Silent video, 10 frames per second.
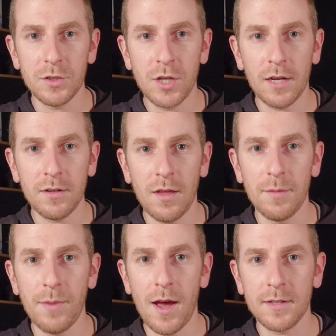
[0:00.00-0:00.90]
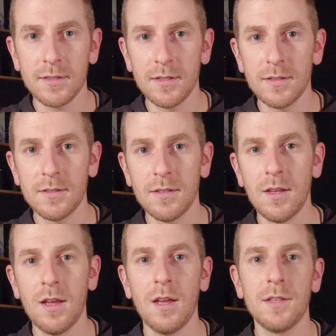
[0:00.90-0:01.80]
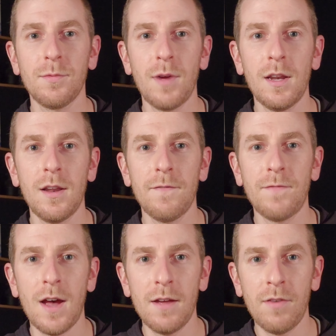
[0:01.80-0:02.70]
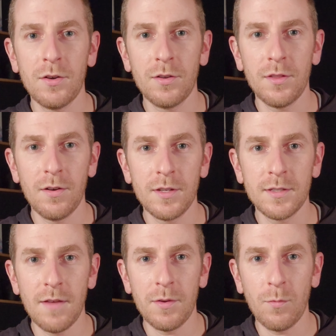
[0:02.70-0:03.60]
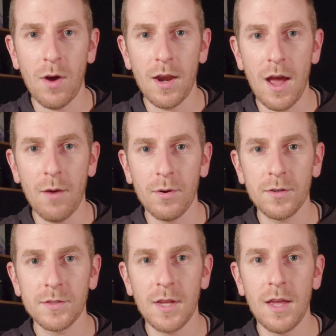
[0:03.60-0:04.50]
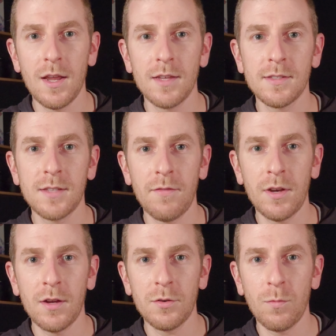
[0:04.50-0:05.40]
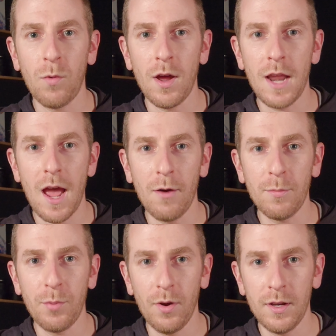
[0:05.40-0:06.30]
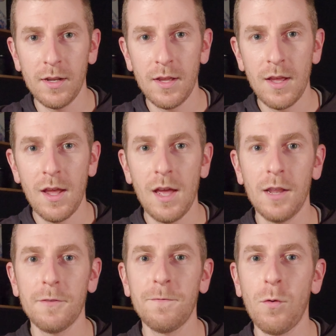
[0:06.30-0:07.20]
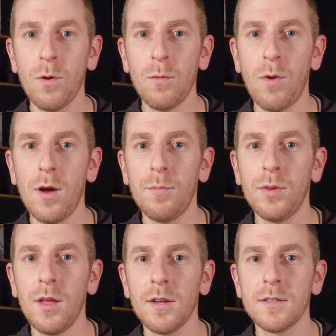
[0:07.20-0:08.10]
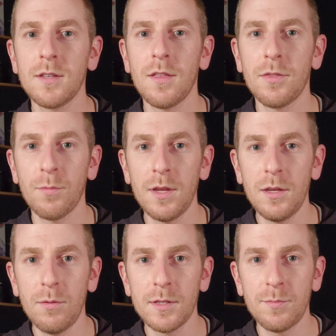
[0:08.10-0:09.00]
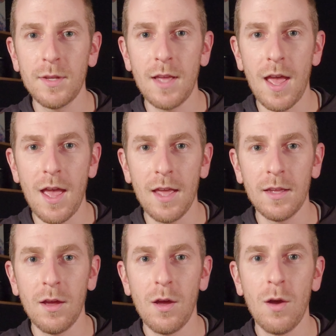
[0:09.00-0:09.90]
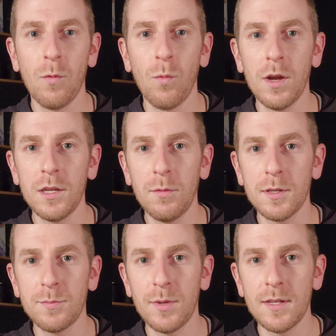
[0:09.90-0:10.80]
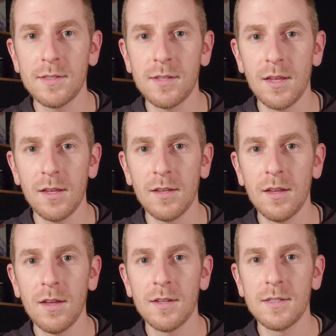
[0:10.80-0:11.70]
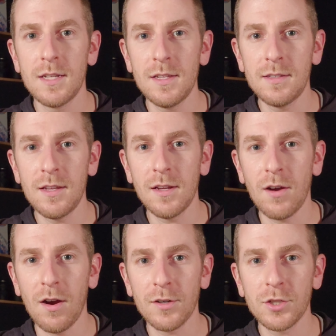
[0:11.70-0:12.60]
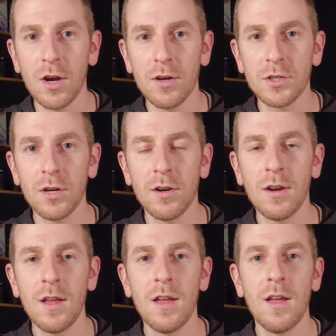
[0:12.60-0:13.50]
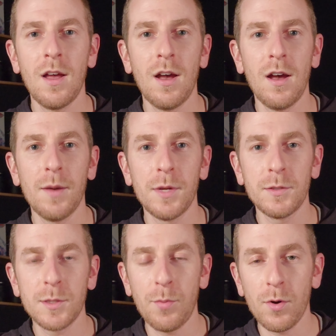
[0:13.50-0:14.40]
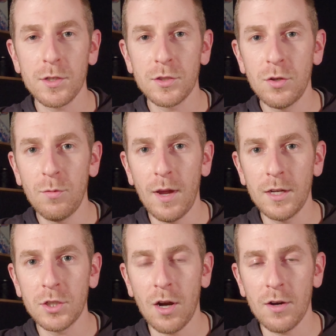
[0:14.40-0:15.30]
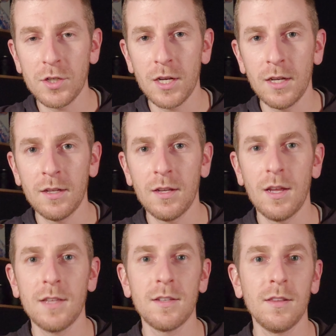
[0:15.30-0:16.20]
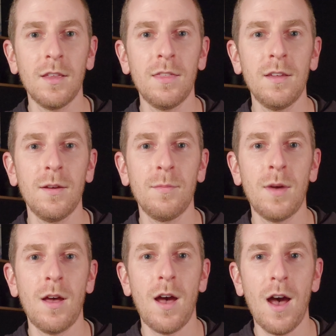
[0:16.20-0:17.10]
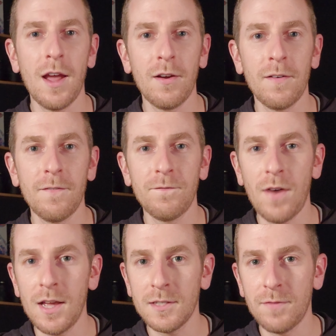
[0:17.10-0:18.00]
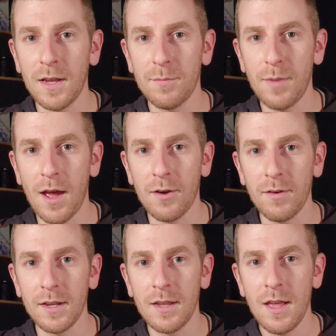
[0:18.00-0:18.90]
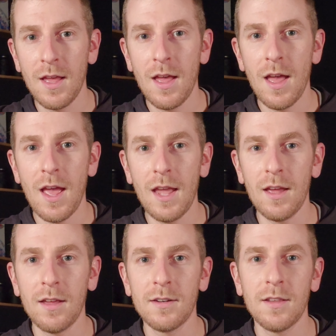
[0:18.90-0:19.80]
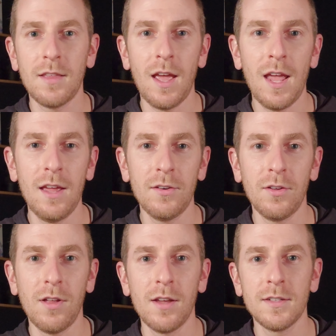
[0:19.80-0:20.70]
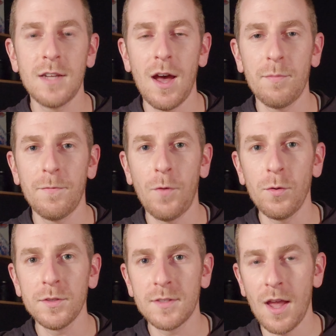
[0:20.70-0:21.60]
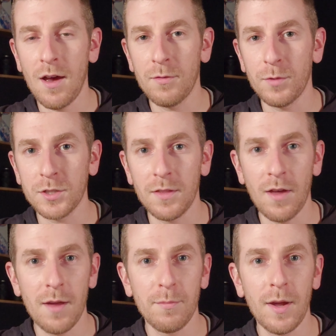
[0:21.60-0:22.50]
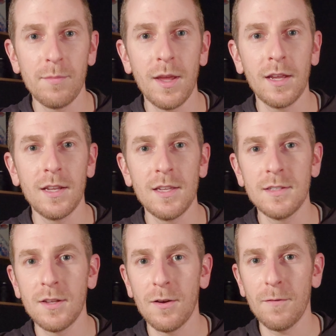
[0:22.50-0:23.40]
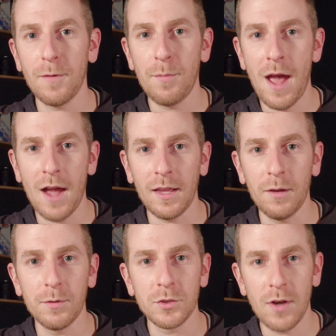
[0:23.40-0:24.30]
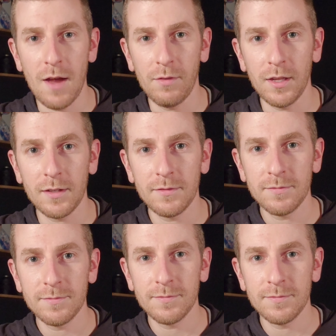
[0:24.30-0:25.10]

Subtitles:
as it checked all the boxes. It's rated at 537 watt hours and has 700 watt output. It has 4 wall plugs, 3 USB-A, 1 USB-C, DC car charger. It supports two-way charging. It's a lithium iron phosphate battery, and the handle on top folds down, which I thought might make it easier for packing when traveling.